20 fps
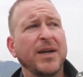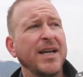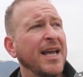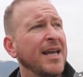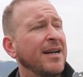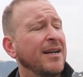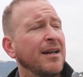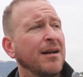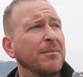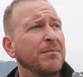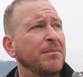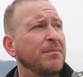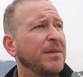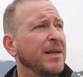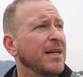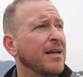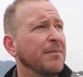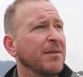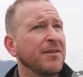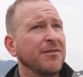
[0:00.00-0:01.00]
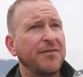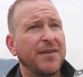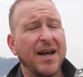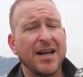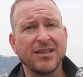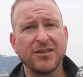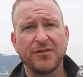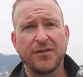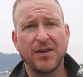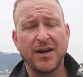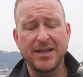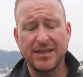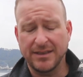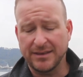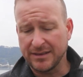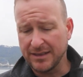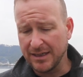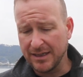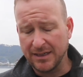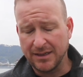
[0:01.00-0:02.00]
we ended up becoming fast
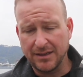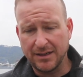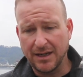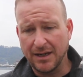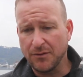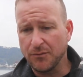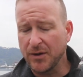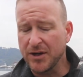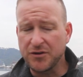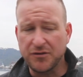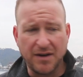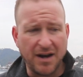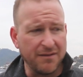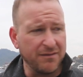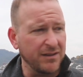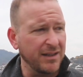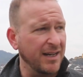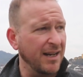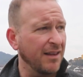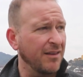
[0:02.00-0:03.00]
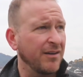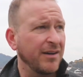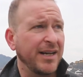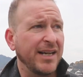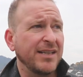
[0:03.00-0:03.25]
friends, and we travel together.